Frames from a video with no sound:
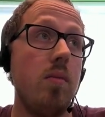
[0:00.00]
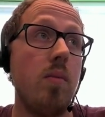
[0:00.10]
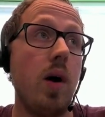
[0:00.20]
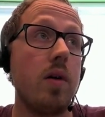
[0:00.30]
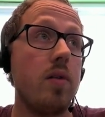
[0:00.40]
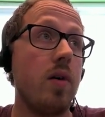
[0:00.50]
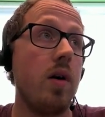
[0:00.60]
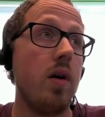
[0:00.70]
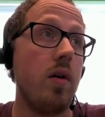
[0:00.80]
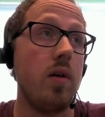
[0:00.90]
markers
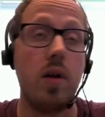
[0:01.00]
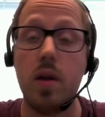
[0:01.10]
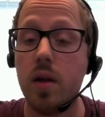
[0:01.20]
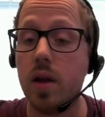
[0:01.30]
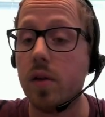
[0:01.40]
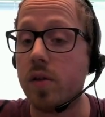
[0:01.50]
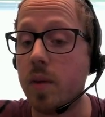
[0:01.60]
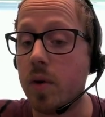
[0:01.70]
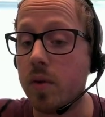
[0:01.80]
are in the same